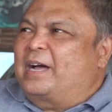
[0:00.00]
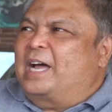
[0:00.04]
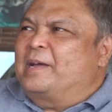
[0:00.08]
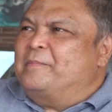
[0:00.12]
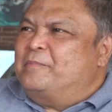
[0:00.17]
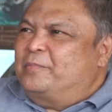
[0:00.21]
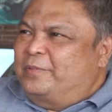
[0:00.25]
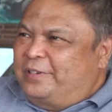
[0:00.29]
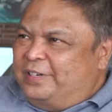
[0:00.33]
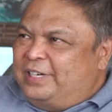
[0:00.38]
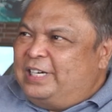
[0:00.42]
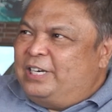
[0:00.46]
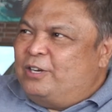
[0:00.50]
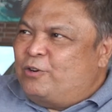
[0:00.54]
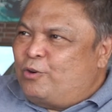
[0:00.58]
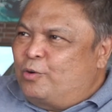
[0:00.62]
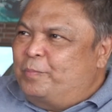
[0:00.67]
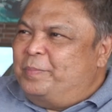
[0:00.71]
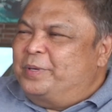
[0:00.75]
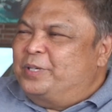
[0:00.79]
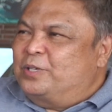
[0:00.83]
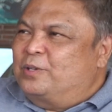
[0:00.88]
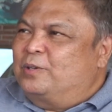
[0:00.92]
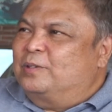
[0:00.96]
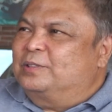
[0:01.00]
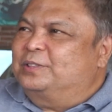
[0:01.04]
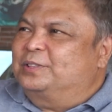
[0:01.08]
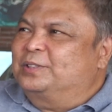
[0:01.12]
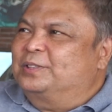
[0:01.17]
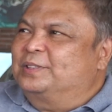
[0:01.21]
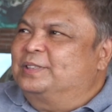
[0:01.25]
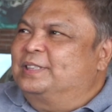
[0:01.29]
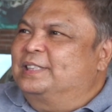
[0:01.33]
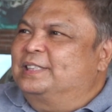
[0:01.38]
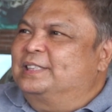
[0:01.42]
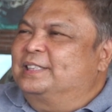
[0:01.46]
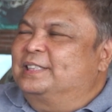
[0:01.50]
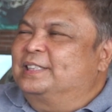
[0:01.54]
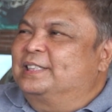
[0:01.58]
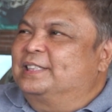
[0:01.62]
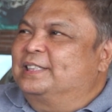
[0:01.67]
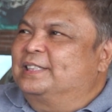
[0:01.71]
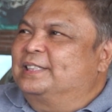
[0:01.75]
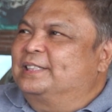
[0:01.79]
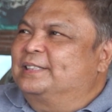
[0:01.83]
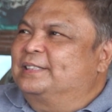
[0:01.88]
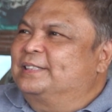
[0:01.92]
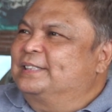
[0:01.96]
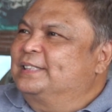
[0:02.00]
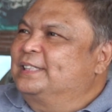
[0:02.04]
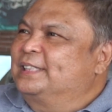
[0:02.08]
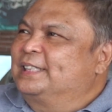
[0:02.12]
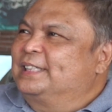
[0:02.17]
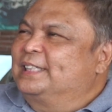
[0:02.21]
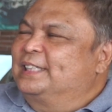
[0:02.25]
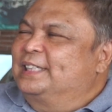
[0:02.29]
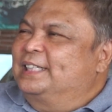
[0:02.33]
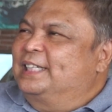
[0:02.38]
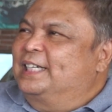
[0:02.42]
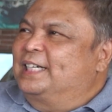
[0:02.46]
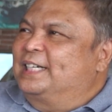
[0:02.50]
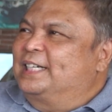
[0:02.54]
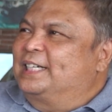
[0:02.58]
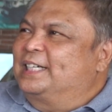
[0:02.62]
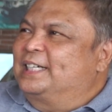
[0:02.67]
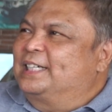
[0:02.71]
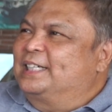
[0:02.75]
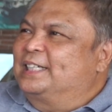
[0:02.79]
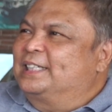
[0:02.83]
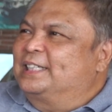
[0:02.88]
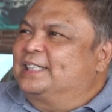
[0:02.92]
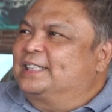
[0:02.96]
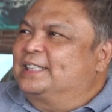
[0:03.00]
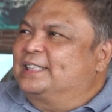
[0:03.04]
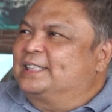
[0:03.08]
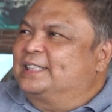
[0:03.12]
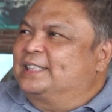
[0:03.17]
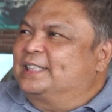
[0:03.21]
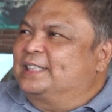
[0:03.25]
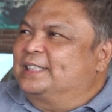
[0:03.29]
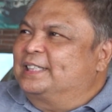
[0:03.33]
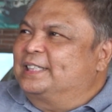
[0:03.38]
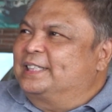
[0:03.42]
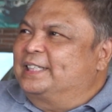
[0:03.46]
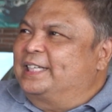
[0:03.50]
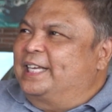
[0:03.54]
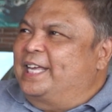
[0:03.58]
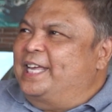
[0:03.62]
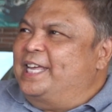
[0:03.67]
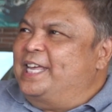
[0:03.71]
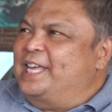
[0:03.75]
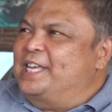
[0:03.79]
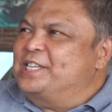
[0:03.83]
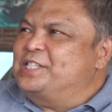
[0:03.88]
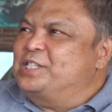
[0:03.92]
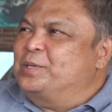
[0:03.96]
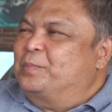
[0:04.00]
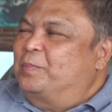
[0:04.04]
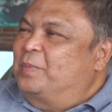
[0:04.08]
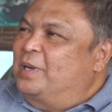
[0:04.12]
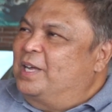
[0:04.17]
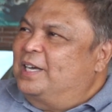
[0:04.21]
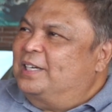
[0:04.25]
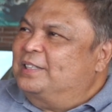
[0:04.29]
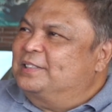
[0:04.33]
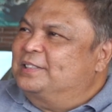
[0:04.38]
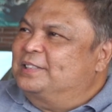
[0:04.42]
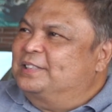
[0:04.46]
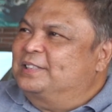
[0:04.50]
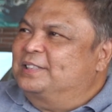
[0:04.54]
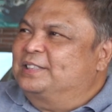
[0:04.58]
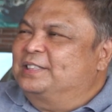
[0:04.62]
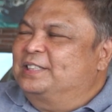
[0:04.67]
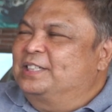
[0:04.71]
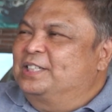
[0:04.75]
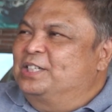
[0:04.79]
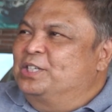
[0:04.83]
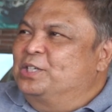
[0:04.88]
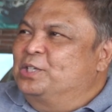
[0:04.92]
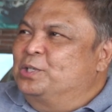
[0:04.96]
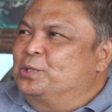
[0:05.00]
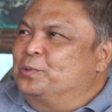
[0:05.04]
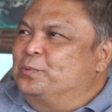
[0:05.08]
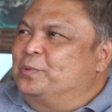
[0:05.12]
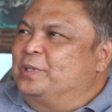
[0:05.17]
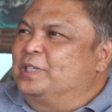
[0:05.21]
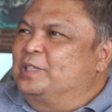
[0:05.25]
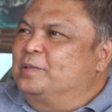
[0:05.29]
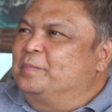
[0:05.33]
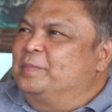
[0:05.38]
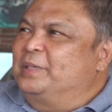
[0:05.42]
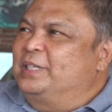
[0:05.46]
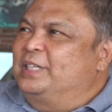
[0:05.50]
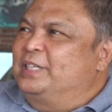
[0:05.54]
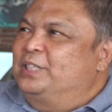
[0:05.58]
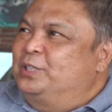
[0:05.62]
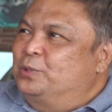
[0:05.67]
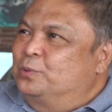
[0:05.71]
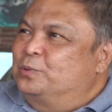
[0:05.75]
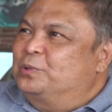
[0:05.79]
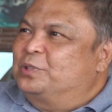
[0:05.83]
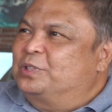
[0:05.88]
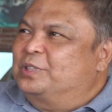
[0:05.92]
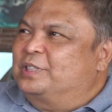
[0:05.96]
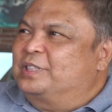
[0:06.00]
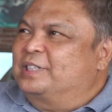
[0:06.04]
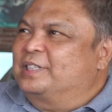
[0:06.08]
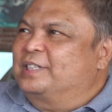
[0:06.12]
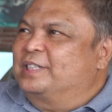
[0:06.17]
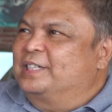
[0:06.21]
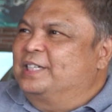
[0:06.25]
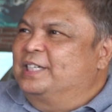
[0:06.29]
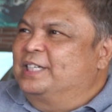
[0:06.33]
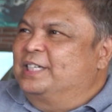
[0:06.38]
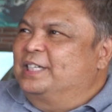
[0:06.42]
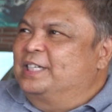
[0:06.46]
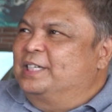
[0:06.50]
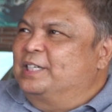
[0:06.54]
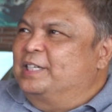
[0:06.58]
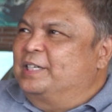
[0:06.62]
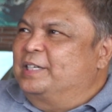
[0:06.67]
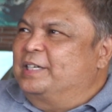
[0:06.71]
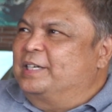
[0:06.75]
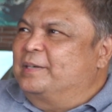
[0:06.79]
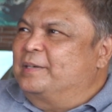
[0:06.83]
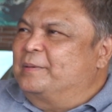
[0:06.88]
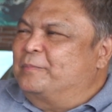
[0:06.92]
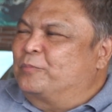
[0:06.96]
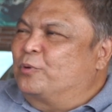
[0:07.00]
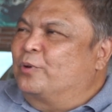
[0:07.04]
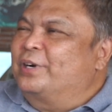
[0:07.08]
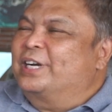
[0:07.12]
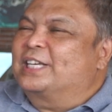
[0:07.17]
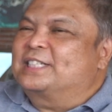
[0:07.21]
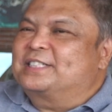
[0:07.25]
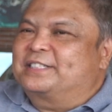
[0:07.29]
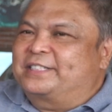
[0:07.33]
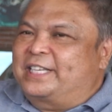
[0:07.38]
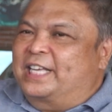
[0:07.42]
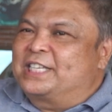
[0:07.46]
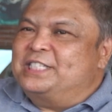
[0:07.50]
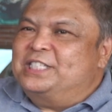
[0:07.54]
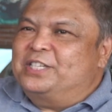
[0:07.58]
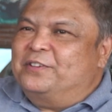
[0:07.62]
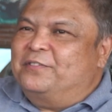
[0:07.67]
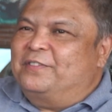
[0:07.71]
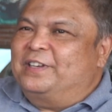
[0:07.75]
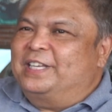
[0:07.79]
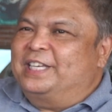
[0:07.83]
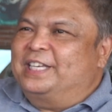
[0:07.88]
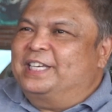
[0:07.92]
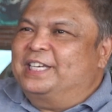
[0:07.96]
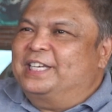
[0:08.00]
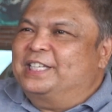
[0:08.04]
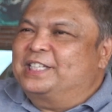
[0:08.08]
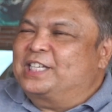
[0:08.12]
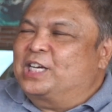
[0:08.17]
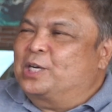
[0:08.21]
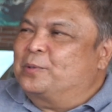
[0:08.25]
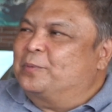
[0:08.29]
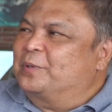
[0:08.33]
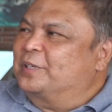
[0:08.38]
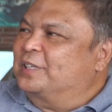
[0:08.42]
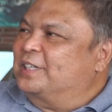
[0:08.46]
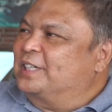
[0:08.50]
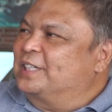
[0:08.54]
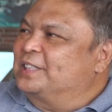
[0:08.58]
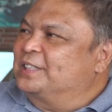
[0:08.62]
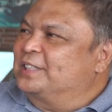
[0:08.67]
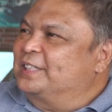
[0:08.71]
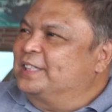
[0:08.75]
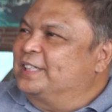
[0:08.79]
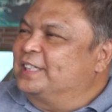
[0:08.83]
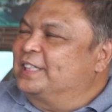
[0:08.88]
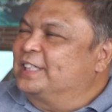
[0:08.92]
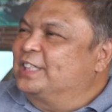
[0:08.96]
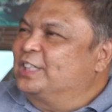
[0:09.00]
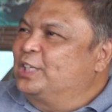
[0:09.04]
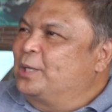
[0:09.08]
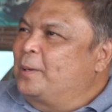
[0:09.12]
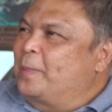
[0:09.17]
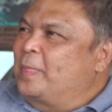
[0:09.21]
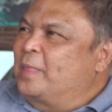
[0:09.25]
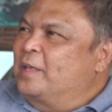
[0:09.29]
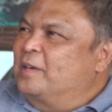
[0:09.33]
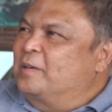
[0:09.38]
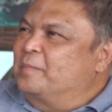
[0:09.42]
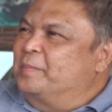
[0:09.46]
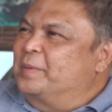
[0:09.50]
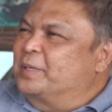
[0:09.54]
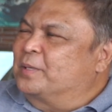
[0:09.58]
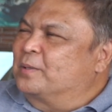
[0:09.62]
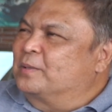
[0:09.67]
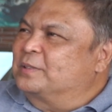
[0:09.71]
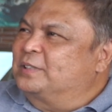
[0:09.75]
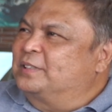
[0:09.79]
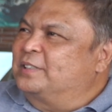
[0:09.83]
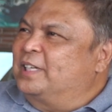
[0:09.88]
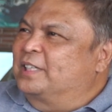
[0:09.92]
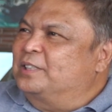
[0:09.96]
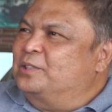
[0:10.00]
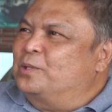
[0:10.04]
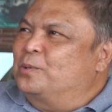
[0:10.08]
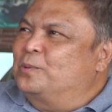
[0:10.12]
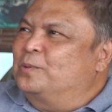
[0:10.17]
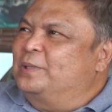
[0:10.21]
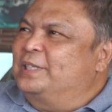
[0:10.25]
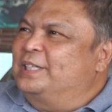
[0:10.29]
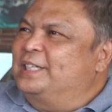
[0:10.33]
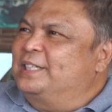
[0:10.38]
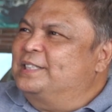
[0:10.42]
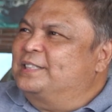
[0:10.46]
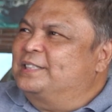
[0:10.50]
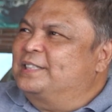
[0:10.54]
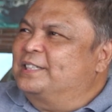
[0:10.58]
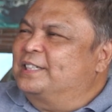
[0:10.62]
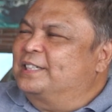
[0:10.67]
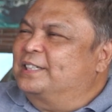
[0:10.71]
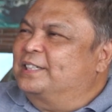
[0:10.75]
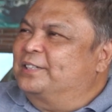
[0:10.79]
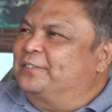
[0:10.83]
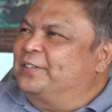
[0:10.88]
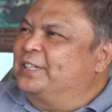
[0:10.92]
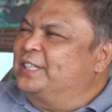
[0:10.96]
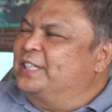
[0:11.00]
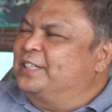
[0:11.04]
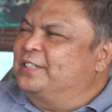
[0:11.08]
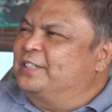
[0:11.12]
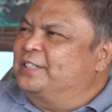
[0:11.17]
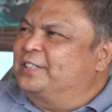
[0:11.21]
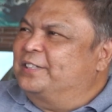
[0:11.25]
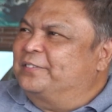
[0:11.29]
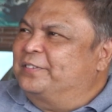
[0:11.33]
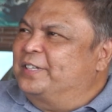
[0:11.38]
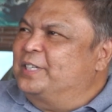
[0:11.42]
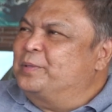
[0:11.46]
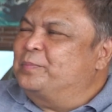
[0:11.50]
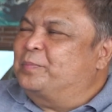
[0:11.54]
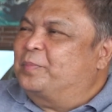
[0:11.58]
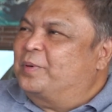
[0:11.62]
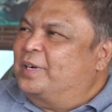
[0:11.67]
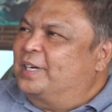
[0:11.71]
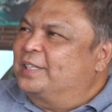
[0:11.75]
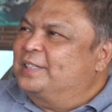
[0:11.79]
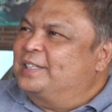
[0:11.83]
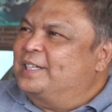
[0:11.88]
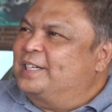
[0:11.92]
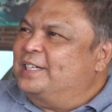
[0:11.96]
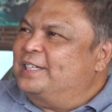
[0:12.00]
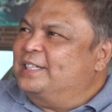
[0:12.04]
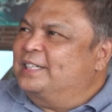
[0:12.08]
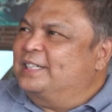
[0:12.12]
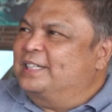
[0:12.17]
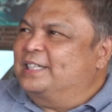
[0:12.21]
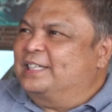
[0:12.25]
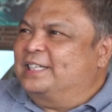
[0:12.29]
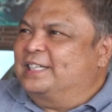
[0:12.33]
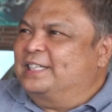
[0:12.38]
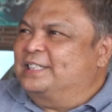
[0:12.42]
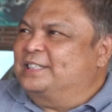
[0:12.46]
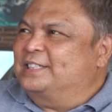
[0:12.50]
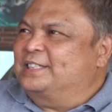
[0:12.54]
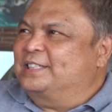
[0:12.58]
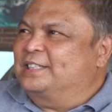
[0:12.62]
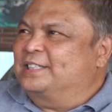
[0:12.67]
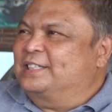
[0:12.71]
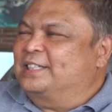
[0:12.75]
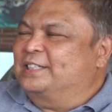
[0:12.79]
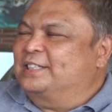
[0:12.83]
I'm really hoping also that the AAC blocks will be used more extensively in our country, because not only it's a green product, it's